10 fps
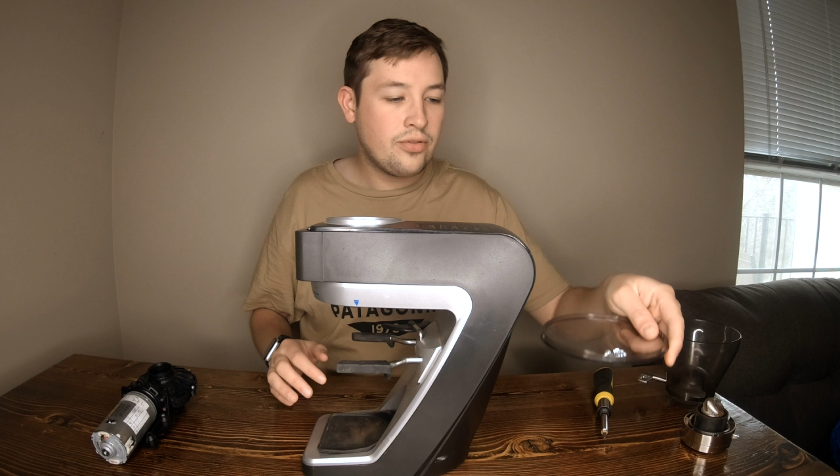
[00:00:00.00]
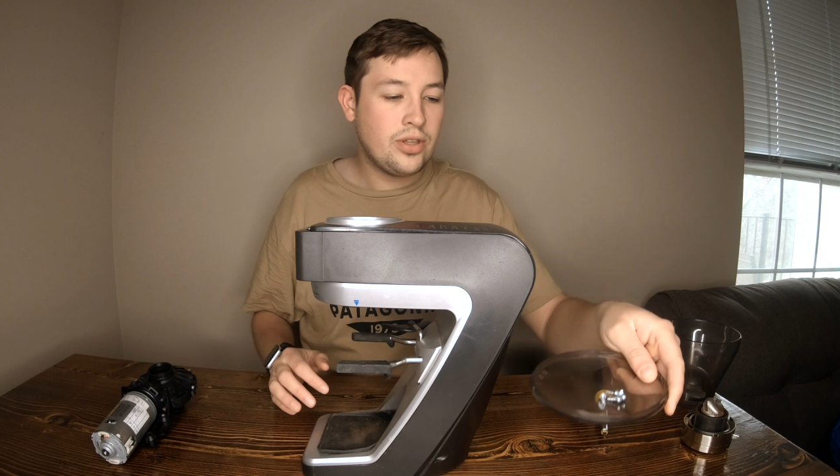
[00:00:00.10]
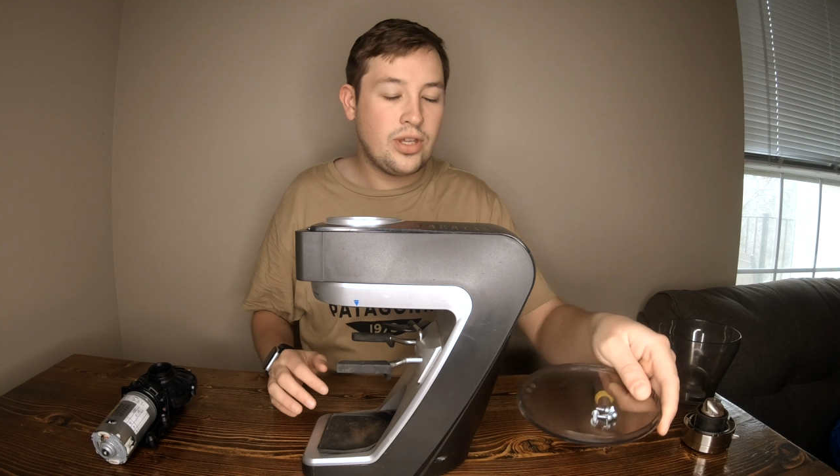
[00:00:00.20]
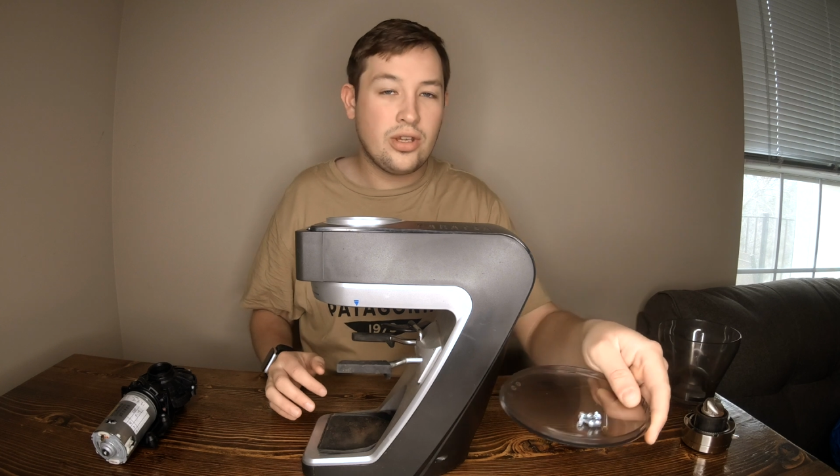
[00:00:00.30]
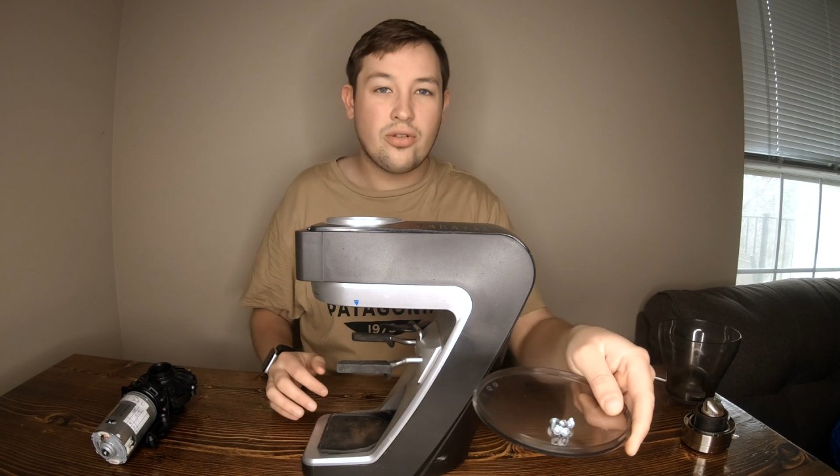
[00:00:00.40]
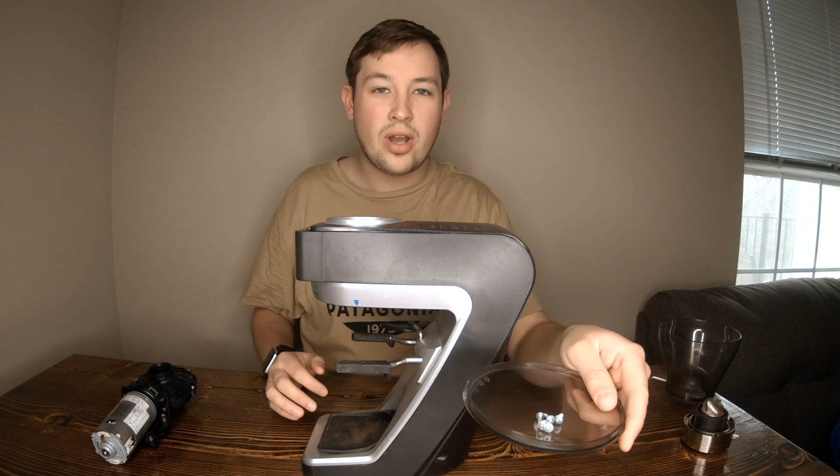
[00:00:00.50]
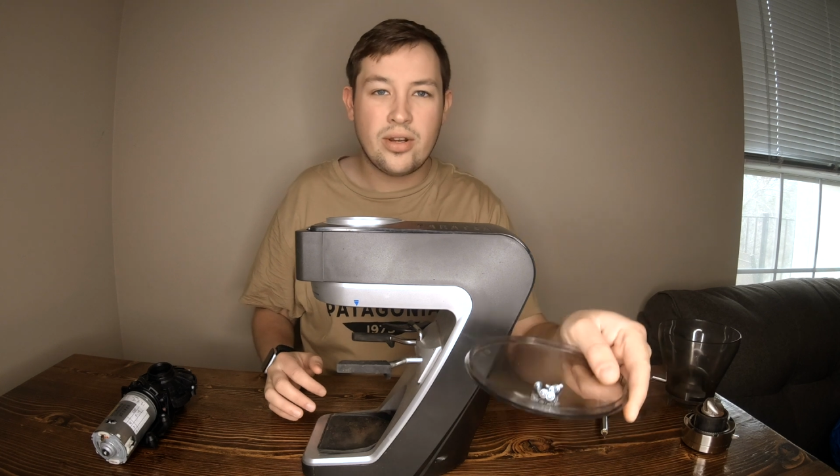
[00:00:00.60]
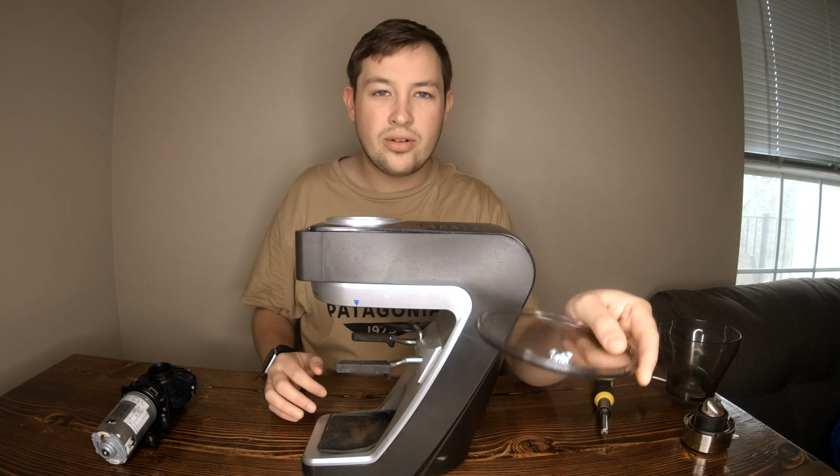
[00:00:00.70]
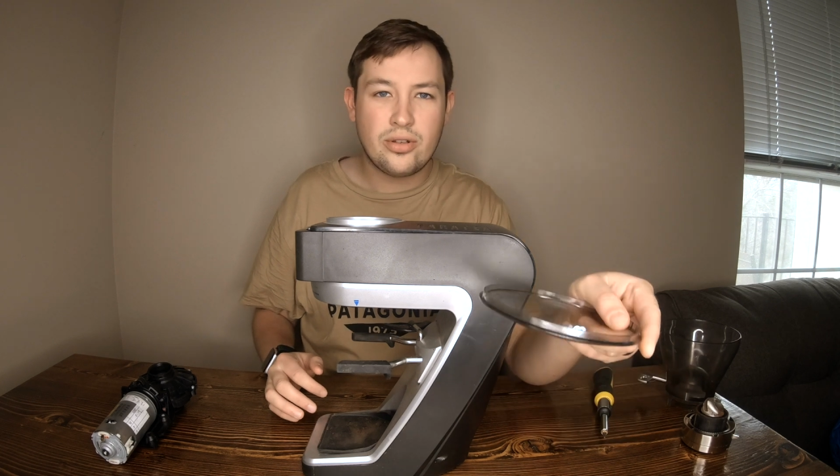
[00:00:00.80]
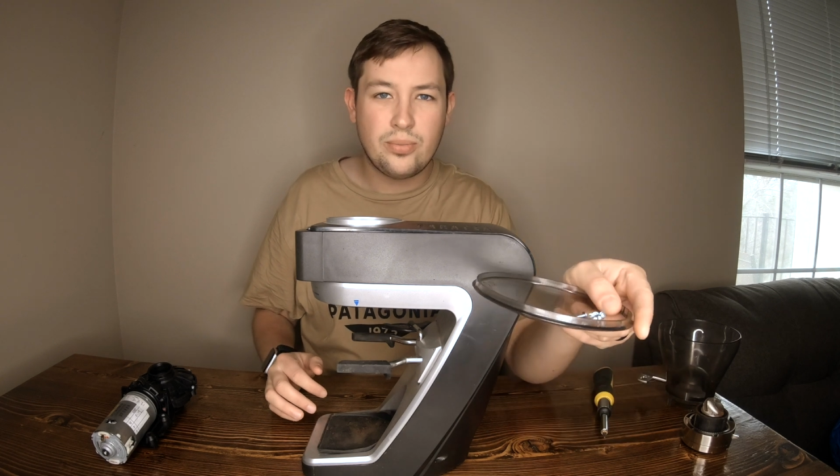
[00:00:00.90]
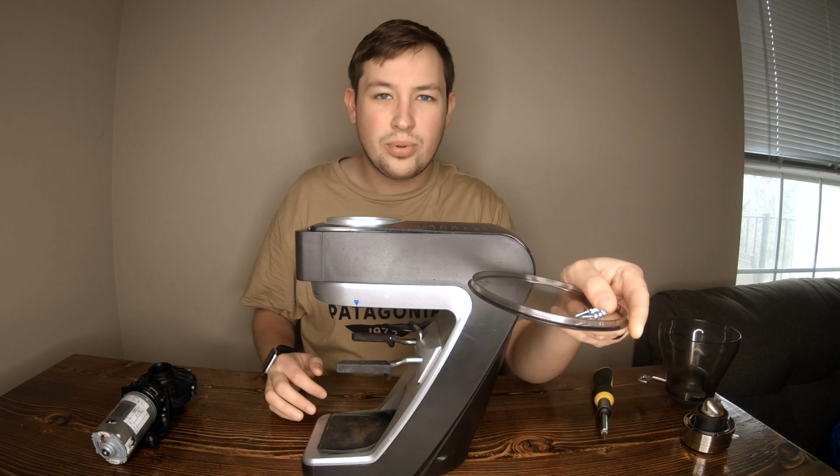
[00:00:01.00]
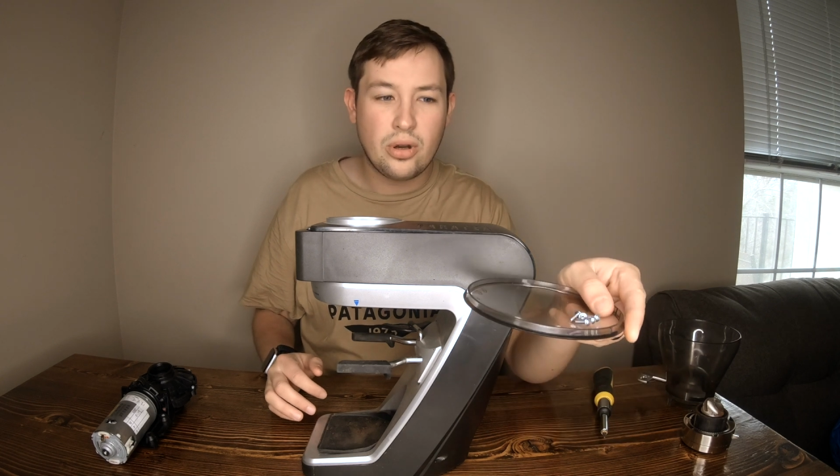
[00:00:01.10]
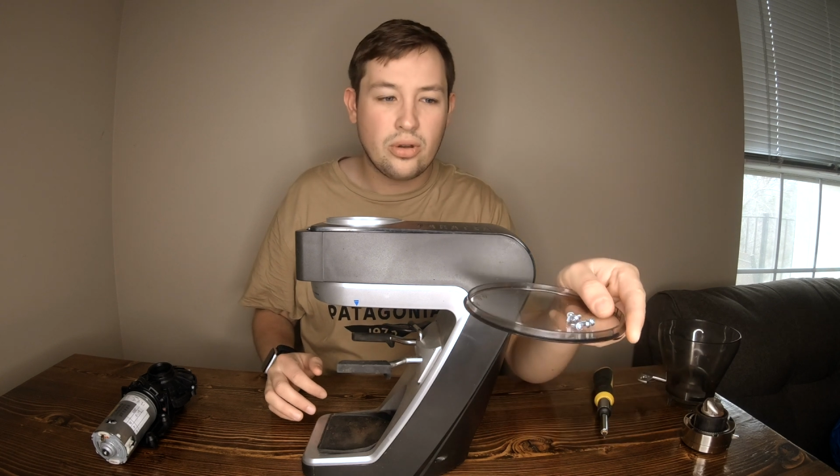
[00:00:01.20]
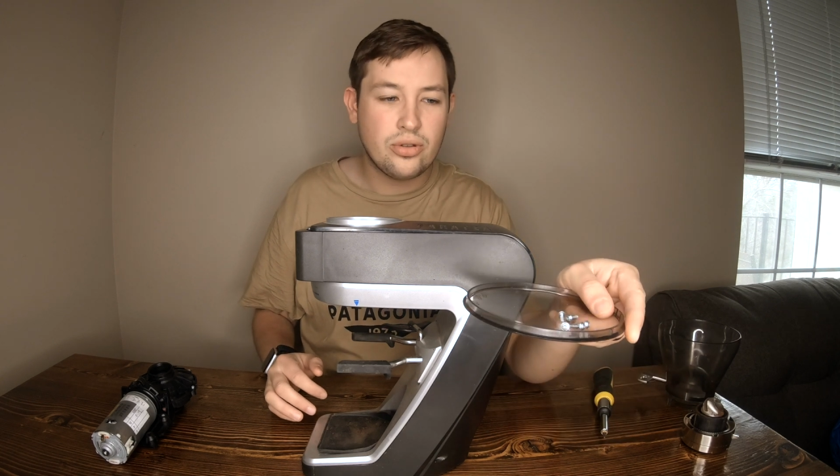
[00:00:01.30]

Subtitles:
the grinder to put all the